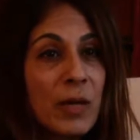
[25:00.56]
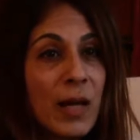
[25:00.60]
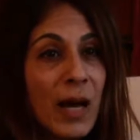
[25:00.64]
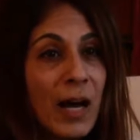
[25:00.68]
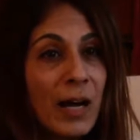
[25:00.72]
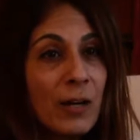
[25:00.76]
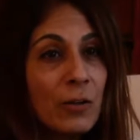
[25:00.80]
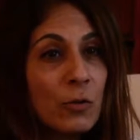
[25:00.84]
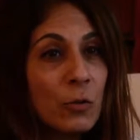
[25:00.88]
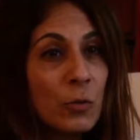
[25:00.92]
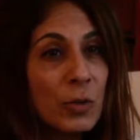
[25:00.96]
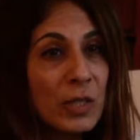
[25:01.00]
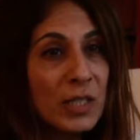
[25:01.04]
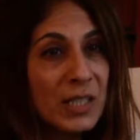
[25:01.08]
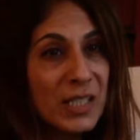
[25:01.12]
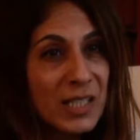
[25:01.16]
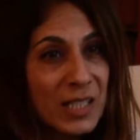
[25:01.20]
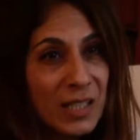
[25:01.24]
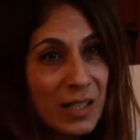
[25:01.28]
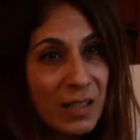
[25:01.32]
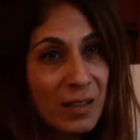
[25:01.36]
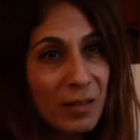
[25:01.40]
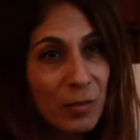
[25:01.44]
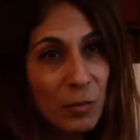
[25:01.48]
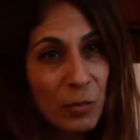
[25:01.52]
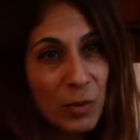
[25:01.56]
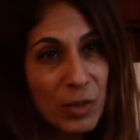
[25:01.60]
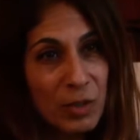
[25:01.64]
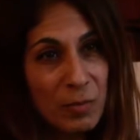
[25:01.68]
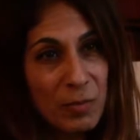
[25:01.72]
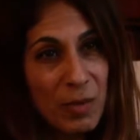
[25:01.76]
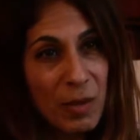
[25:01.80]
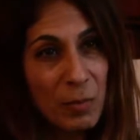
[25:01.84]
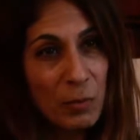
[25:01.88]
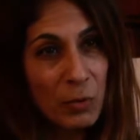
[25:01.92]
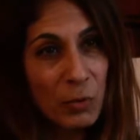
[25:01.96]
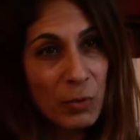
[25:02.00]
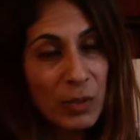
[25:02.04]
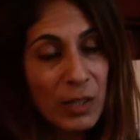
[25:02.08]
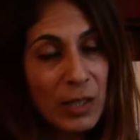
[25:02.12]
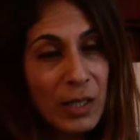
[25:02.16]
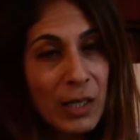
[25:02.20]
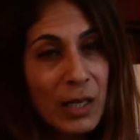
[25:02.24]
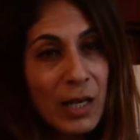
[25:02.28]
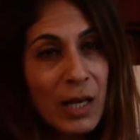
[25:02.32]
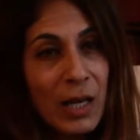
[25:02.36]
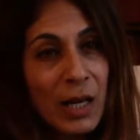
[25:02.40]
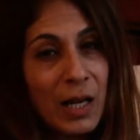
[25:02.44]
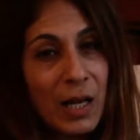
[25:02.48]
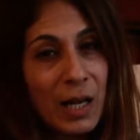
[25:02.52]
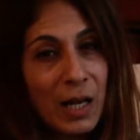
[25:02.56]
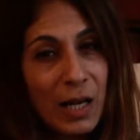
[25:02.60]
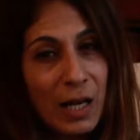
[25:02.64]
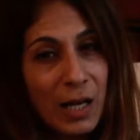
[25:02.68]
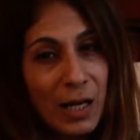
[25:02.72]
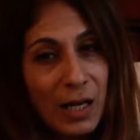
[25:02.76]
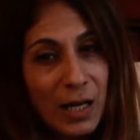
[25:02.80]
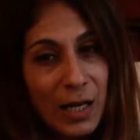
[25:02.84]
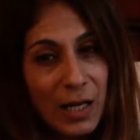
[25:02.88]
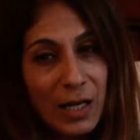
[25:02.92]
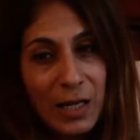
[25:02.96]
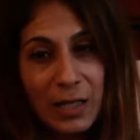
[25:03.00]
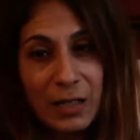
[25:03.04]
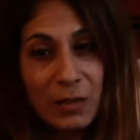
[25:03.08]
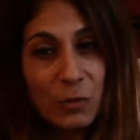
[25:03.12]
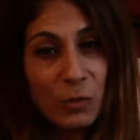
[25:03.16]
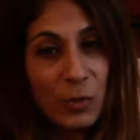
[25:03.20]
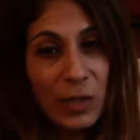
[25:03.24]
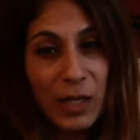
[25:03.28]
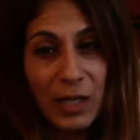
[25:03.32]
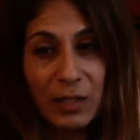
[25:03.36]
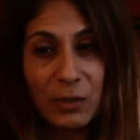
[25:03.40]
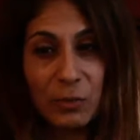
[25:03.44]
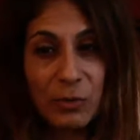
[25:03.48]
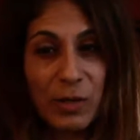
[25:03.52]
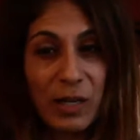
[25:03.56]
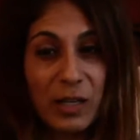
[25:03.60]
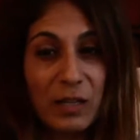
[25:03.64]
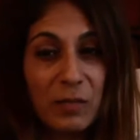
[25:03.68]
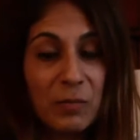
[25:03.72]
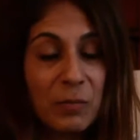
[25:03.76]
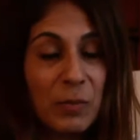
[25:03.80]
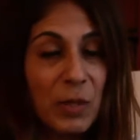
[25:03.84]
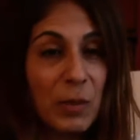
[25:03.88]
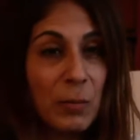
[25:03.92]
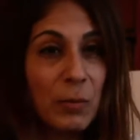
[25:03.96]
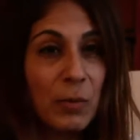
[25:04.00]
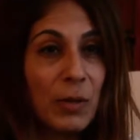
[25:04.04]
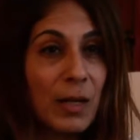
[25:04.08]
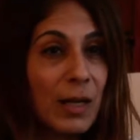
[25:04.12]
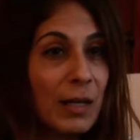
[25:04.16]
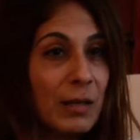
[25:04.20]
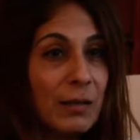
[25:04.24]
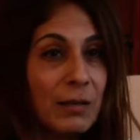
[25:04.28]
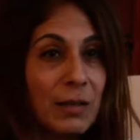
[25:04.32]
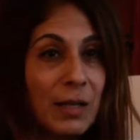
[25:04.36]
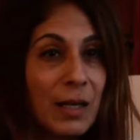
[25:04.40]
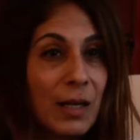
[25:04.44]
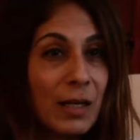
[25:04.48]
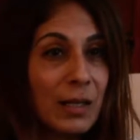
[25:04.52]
How do we deal with memory? And we had great people like